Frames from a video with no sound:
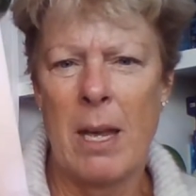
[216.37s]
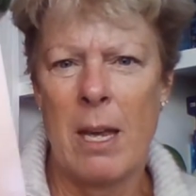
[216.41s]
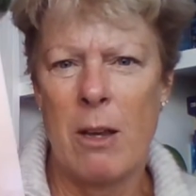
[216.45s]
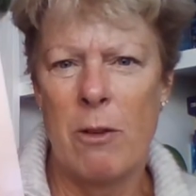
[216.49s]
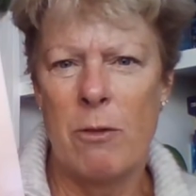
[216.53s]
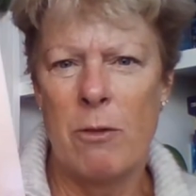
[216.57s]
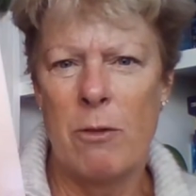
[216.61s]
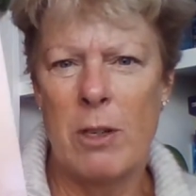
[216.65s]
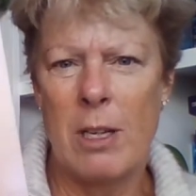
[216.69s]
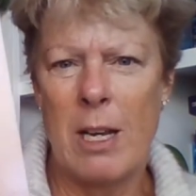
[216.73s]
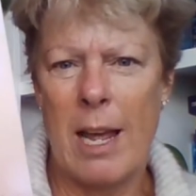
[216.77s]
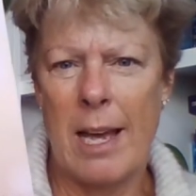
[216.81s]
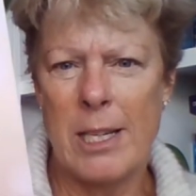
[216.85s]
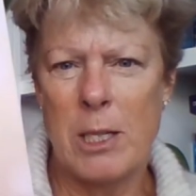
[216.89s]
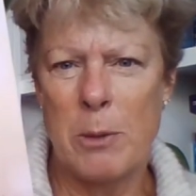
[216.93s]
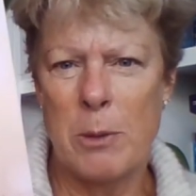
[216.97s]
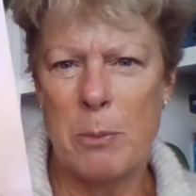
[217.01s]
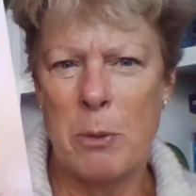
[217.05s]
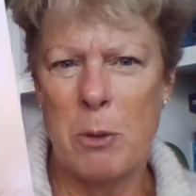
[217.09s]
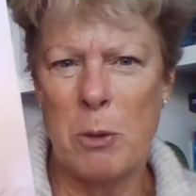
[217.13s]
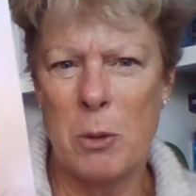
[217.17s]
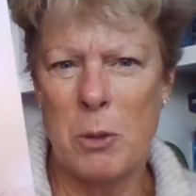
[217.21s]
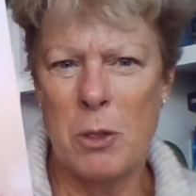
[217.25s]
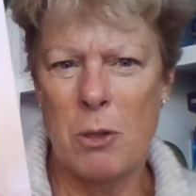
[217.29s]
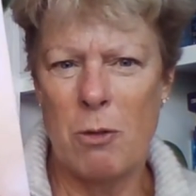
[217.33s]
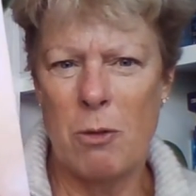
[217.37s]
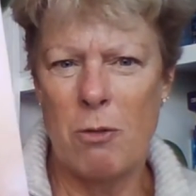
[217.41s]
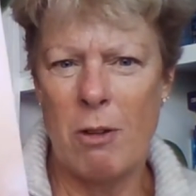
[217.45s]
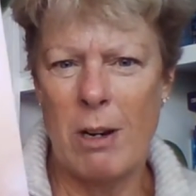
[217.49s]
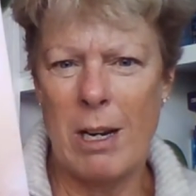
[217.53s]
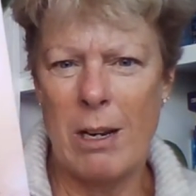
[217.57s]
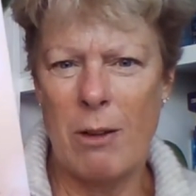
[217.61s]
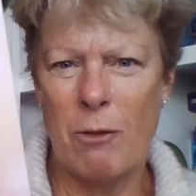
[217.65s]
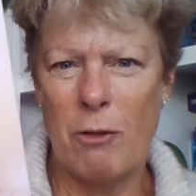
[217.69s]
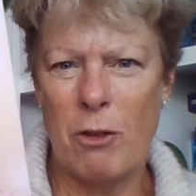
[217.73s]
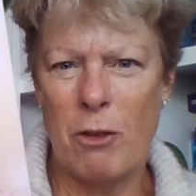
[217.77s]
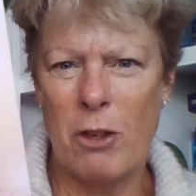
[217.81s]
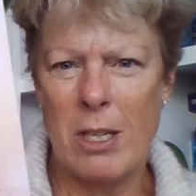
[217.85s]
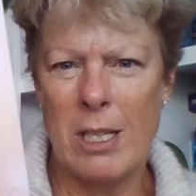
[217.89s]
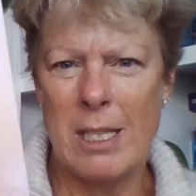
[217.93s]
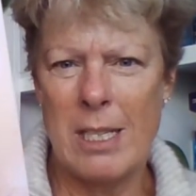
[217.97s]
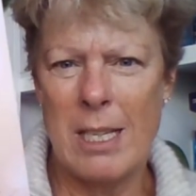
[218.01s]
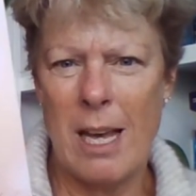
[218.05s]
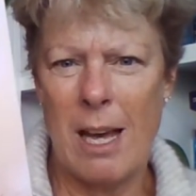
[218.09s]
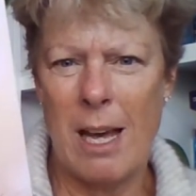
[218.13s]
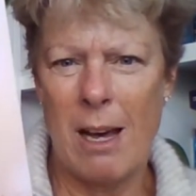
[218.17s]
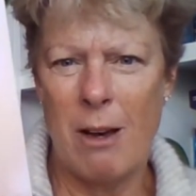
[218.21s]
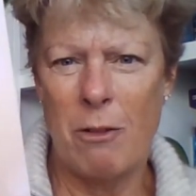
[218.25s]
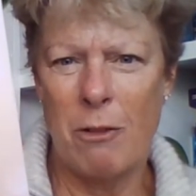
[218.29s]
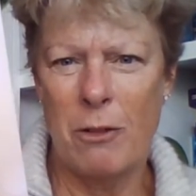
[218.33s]
If you'd like to pause and read it for
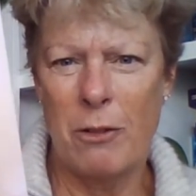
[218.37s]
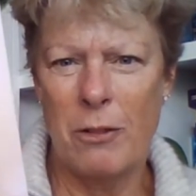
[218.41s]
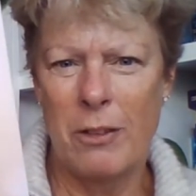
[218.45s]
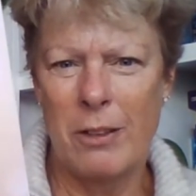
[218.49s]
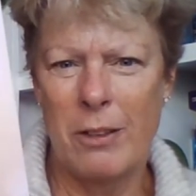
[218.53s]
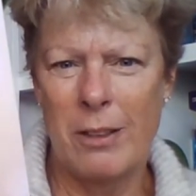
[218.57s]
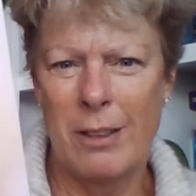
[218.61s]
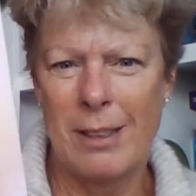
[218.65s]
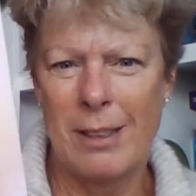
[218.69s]
yourself.